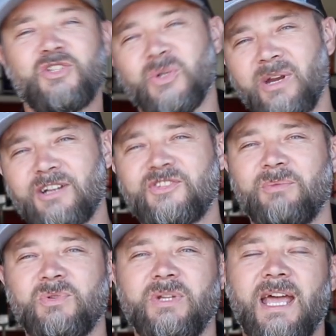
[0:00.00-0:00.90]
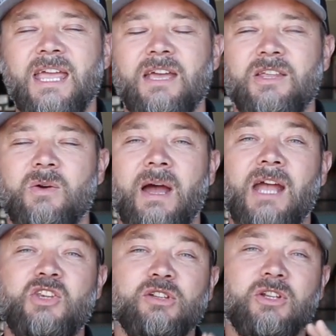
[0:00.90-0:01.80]
2 years from today. You know, I
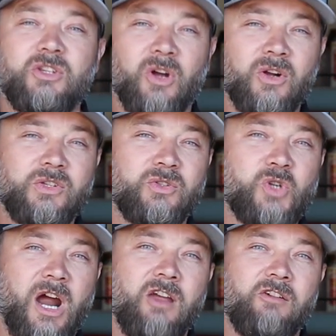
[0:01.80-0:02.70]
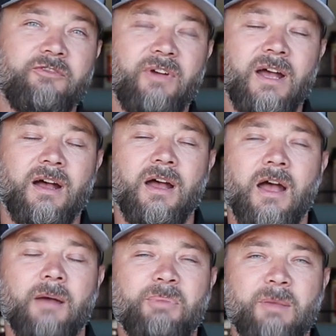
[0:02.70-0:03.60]
actually talked to Triumph
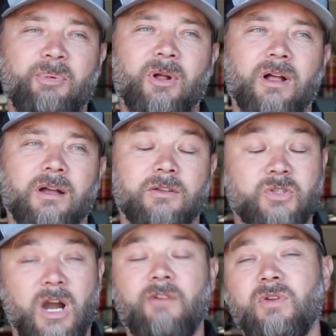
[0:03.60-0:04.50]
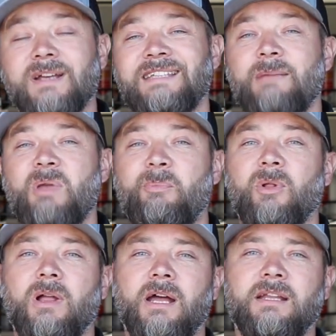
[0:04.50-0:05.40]
USA
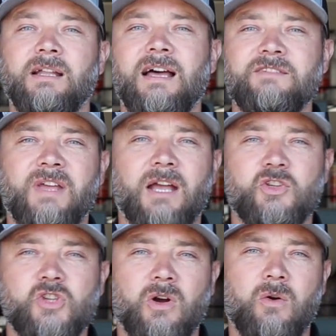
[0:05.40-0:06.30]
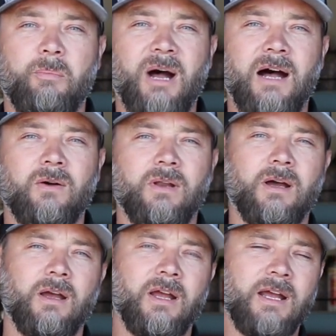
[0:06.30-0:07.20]
people at the Las Vegas show
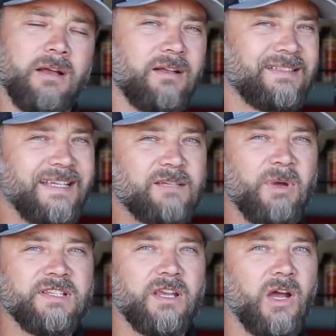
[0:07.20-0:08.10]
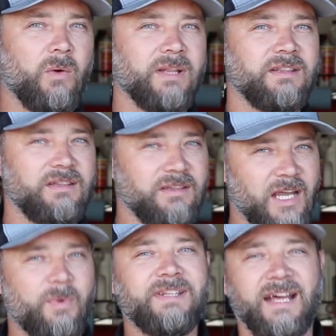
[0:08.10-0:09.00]
about 6 months ago, and
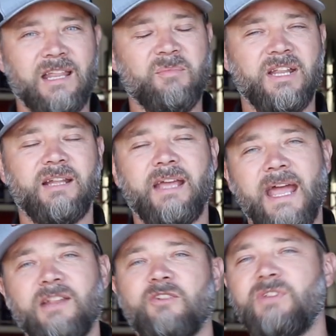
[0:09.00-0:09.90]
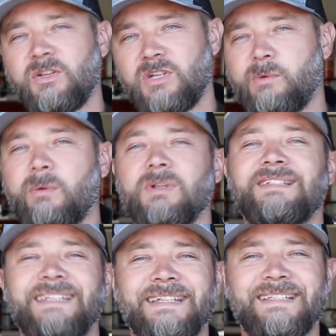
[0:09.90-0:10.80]
they were telling me that end of this year we will
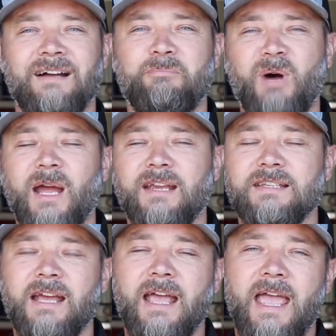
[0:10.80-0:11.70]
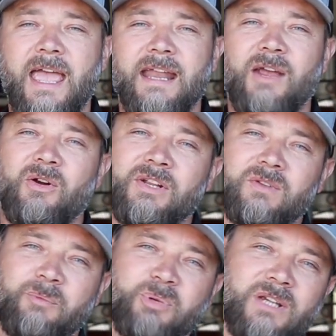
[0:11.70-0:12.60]
see some bikes. And according to
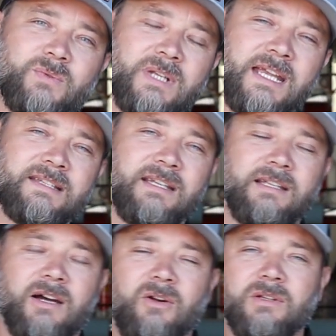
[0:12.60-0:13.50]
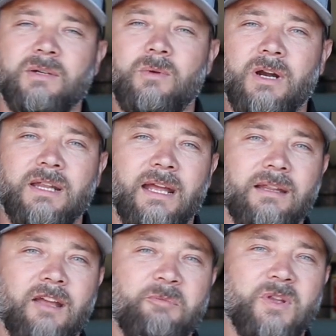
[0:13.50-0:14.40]
the press release and all the work
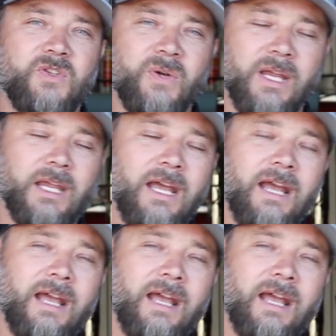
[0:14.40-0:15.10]
that they've been doing,